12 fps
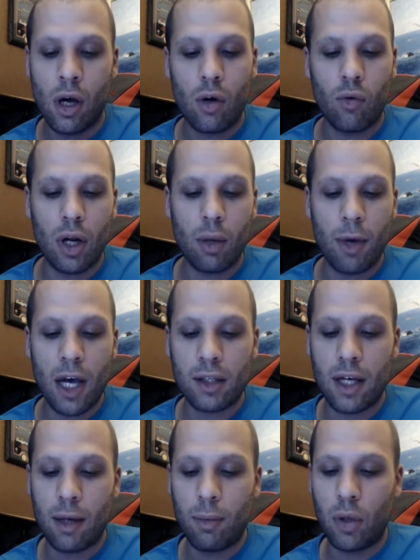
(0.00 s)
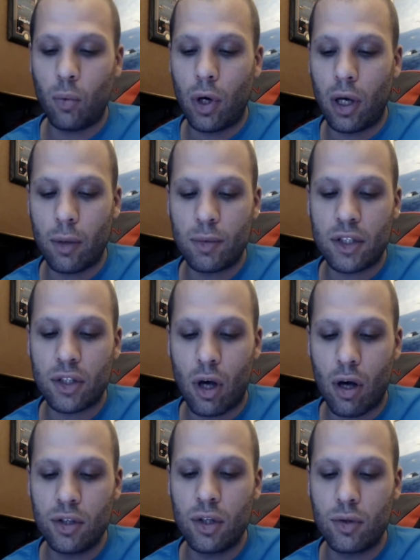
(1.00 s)
running back Damian Williams has
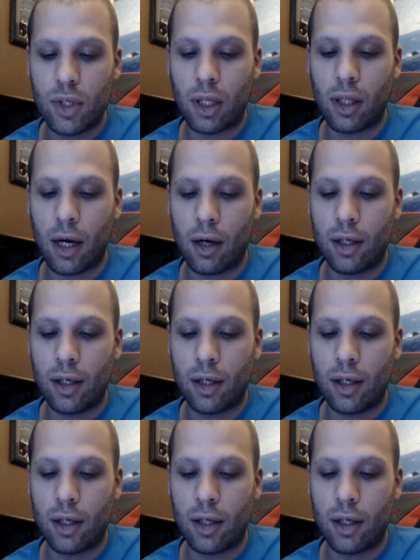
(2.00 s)
also declared